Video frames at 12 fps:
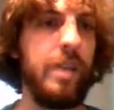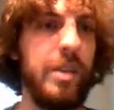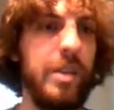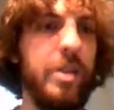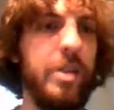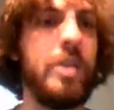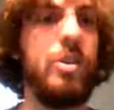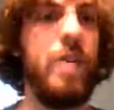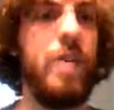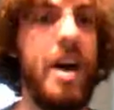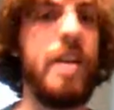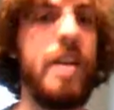as long as you
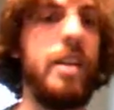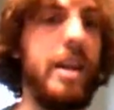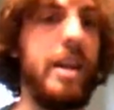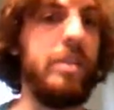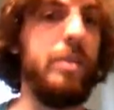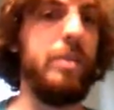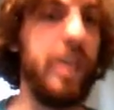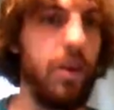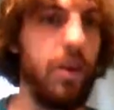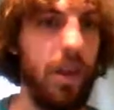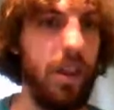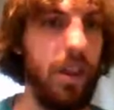had a lot to
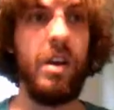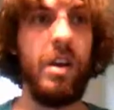begin with.